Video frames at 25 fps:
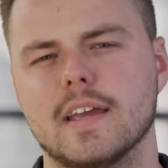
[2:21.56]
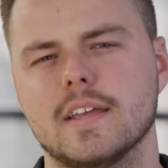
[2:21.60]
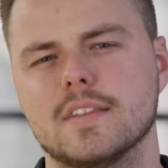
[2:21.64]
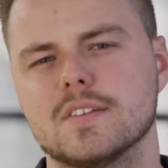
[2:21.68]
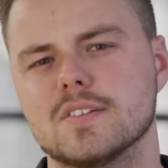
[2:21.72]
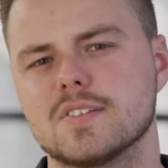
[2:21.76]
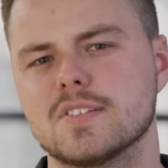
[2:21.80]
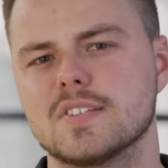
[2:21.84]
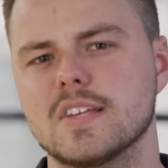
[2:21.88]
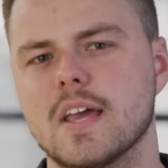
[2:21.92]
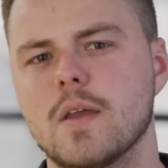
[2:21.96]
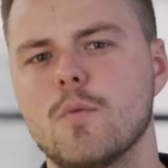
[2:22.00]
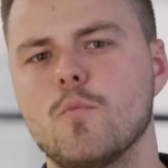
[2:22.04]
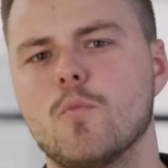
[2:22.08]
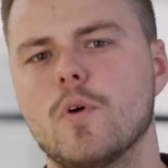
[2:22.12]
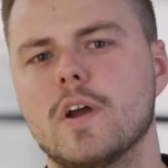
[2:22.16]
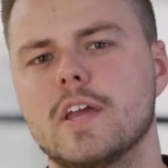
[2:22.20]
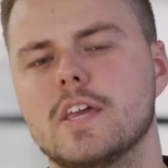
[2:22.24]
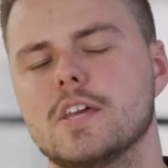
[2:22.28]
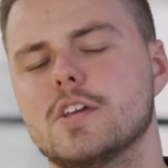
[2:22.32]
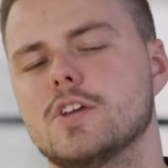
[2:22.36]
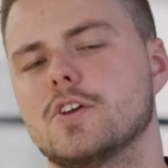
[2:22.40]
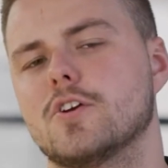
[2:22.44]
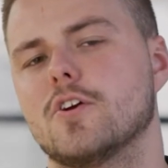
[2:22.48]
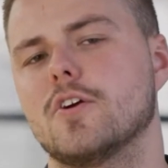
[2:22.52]
in the same way
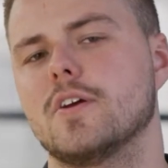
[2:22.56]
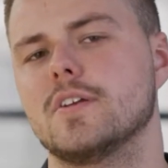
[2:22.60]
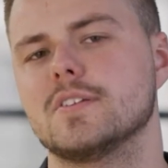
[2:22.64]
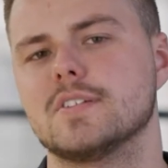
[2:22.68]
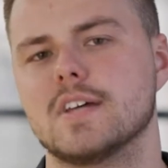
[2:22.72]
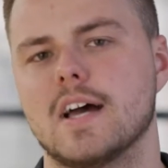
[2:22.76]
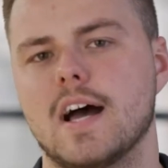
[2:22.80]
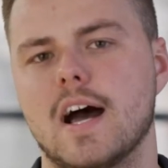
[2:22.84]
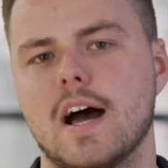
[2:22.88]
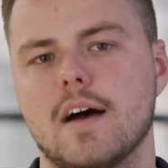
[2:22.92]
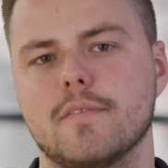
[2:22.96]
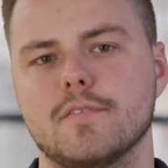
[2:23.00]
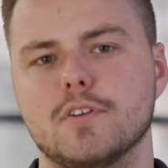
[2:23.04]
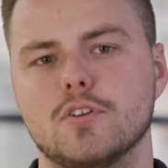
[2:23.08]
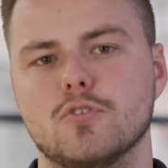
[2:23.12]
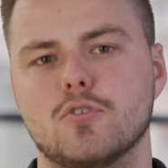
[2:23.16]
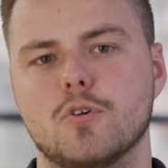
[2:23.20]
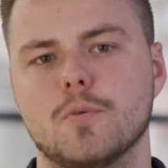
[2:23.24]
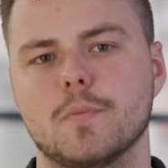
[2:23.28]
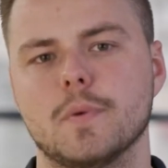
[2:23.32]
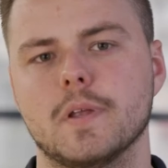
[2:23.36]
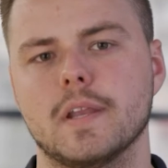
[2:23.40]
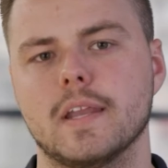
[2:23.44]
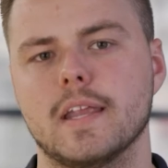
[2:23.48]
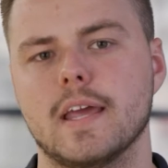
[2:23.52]
you can go into Harvey
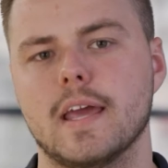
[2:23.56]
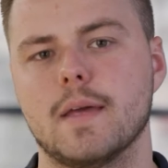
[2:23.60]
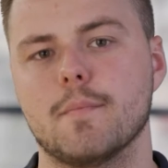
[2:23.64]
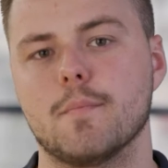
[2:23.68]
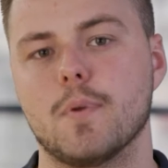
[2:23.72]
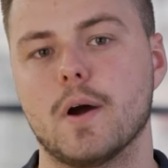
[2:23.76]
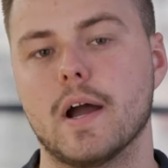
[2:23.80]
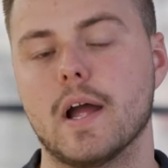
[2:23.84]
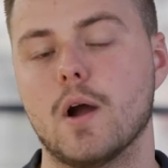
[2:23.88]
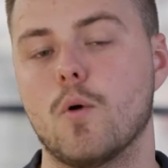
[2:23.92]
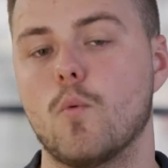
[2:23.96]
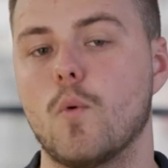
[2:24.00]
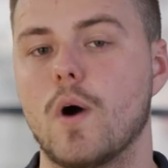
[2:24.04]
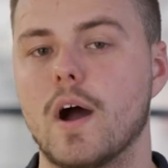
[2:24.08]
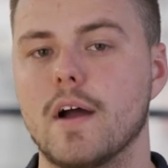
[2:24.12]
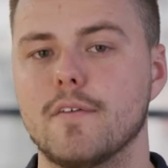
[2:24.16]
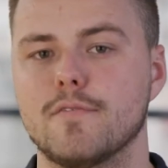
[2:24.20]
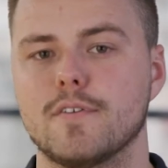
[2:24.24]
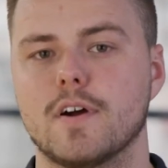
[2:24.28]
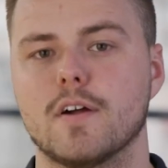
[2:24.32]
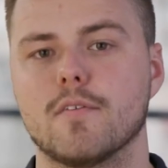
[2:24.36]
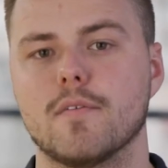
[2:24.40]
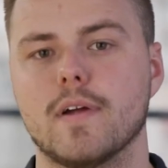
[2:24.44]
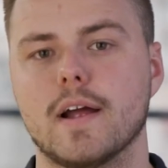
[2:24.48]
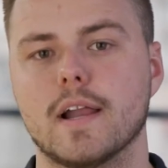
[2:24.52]
Norman and buy a
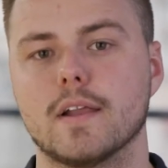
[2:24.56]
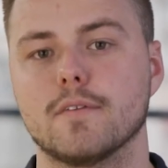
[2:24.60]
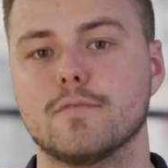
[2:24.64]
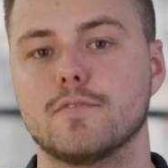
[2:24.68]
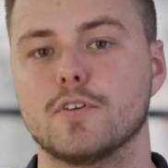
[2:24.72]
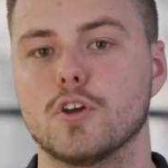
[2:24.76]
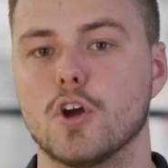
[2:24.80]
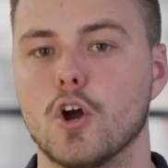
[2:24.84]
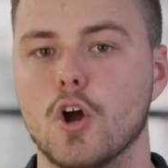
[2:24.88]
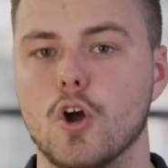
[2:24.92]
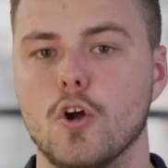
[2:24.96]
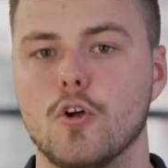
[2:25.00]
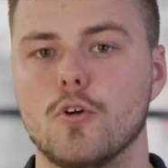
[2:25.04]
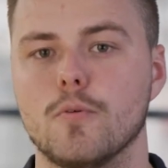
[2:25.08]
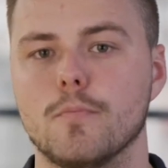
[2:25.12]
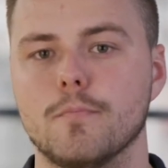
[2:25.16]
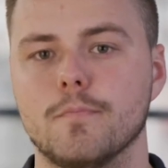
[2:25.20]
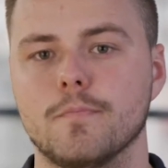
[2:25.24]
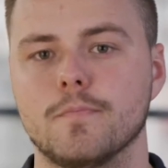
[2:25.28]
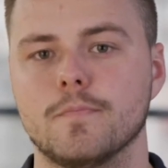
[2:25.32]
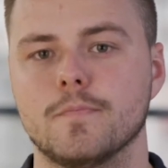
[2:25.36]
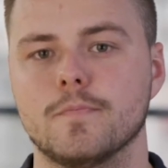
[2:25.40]
Wi-Fi router for your home,